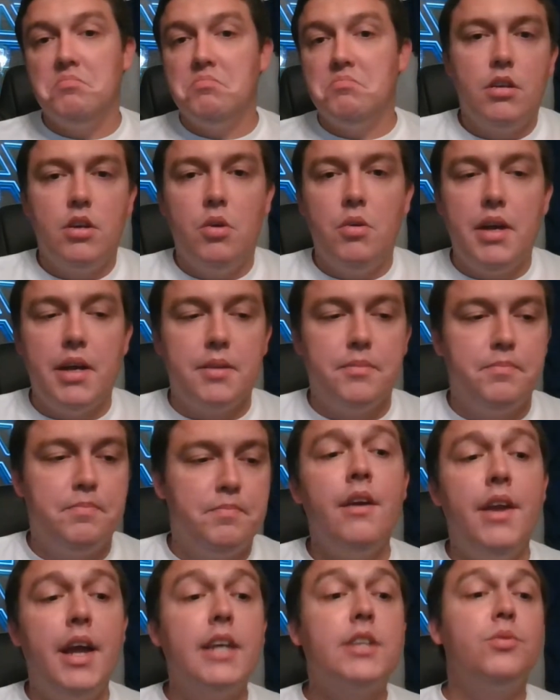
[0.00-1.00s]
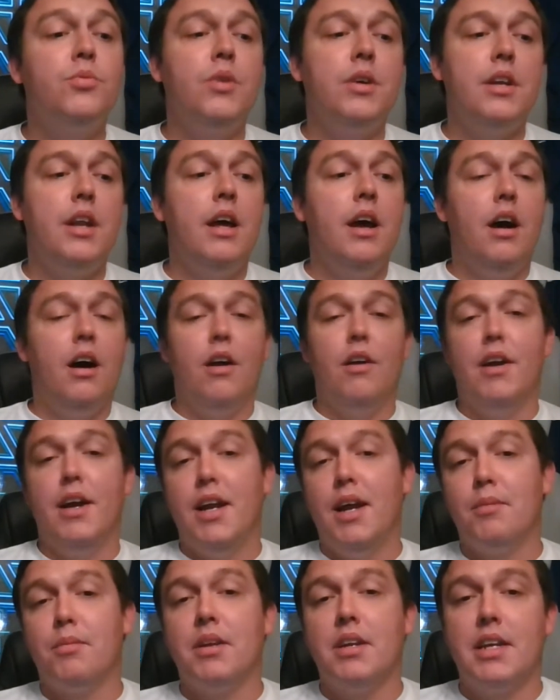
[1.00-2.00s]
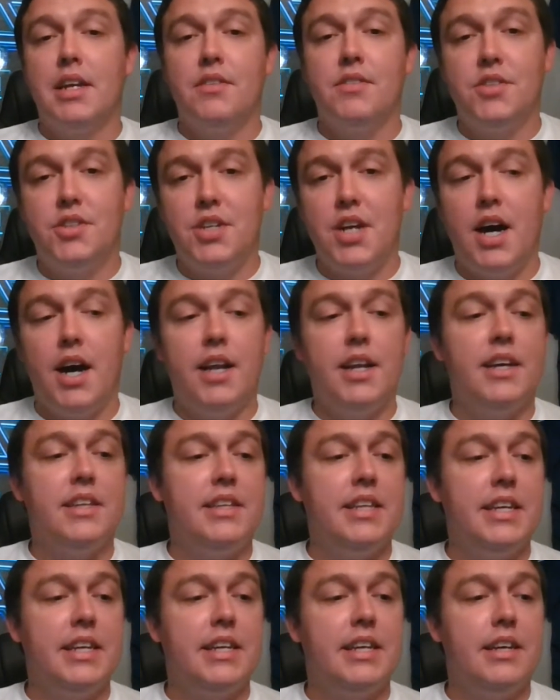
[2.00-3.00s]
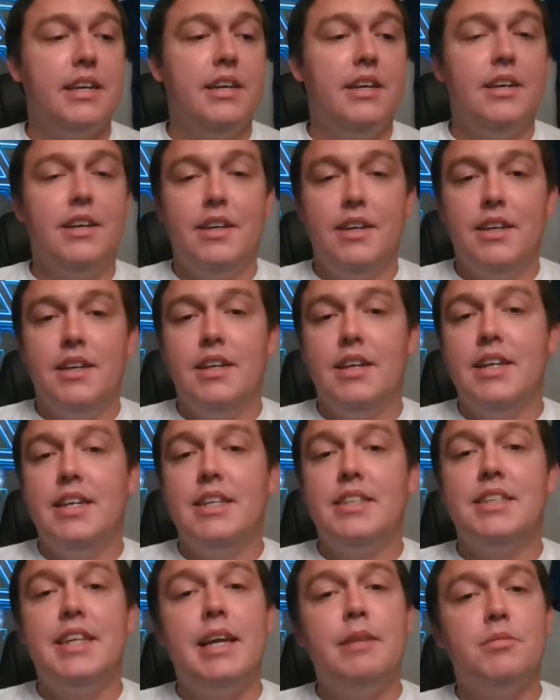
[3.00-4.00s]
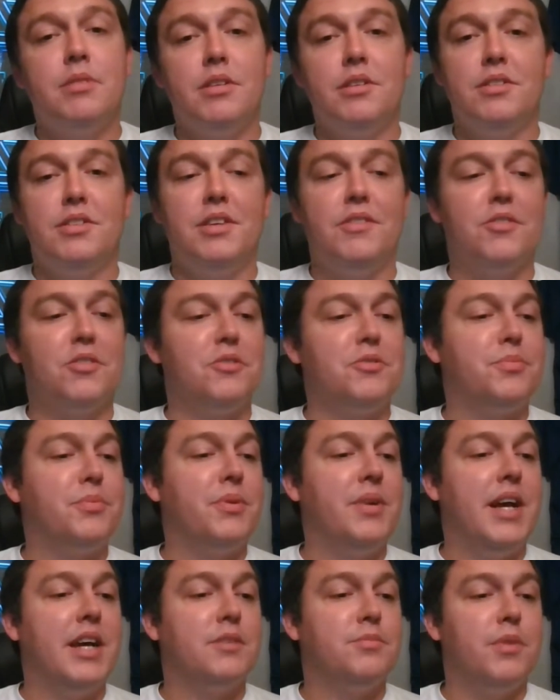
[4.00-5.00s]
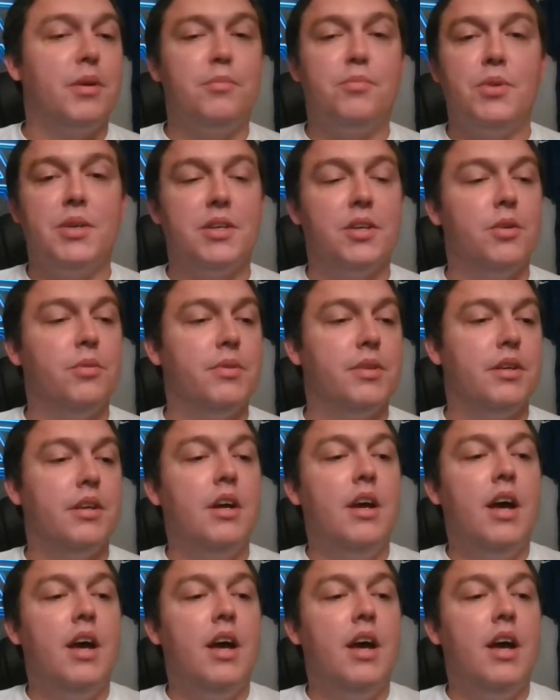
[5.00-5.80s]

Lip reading: go get him. Next one, all right, I'm going to give a shot. I think his name's a little difficult to pronounce, but I'm pretty good with it.